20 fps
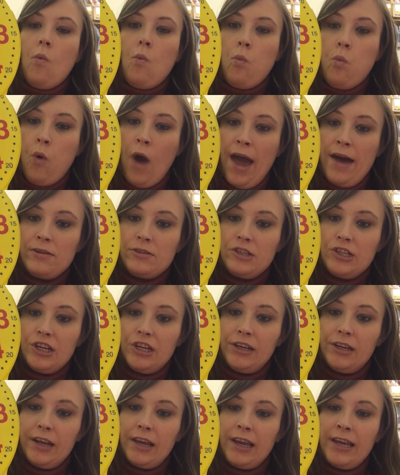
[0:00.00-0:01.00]
Well
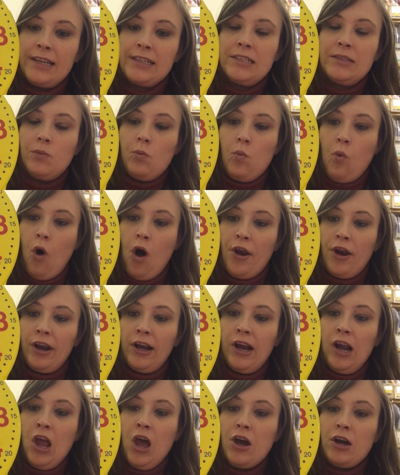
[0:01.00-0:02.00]
done. It's one
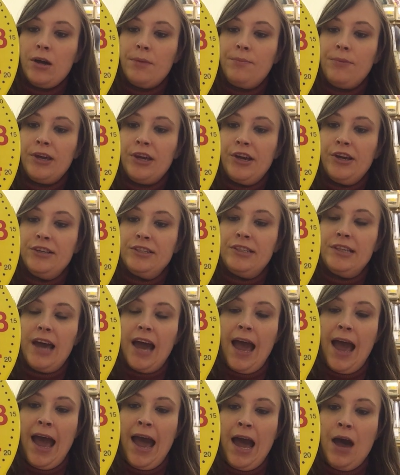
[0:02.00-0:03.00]
o'clock because
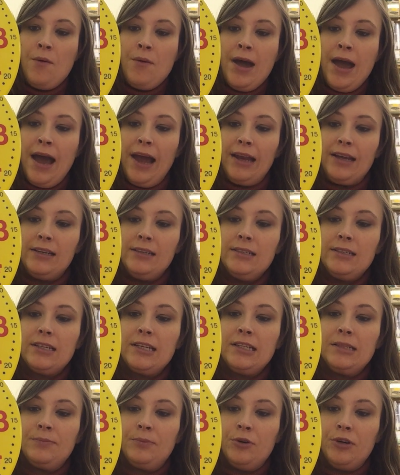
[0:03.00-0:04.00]
the hour hand
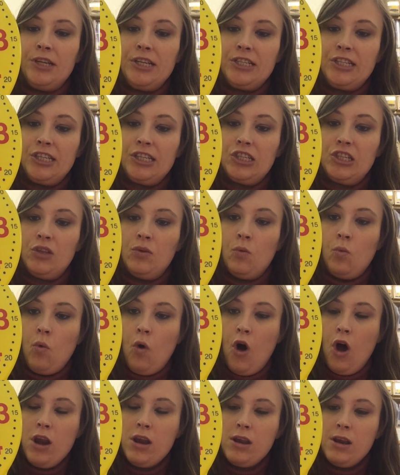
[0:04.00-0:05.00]
is pointing to the
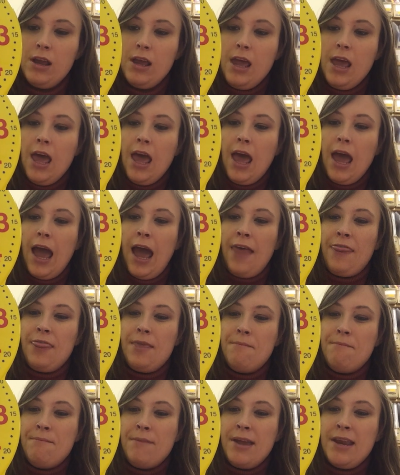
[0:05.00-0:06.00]
one
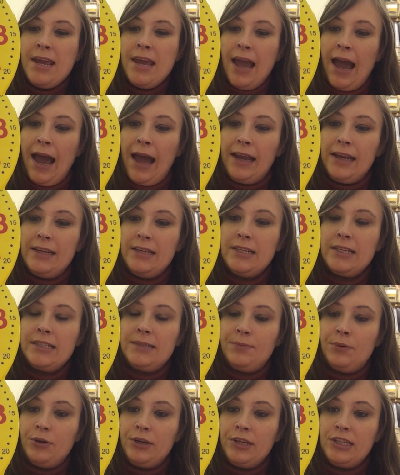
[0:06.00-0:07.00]
and the minute hand
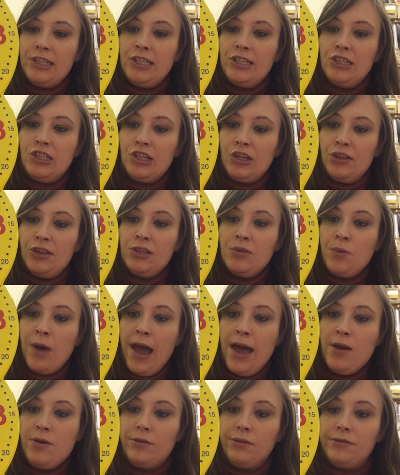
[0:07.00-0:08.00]
is pointing to the
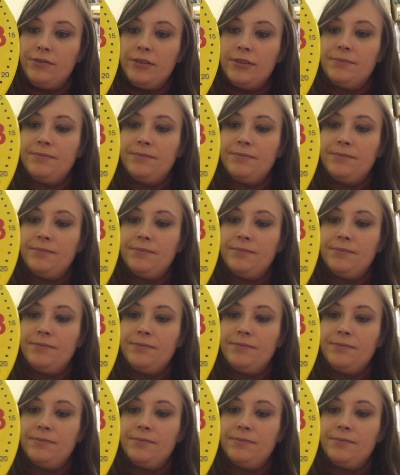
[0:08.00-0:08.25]
12.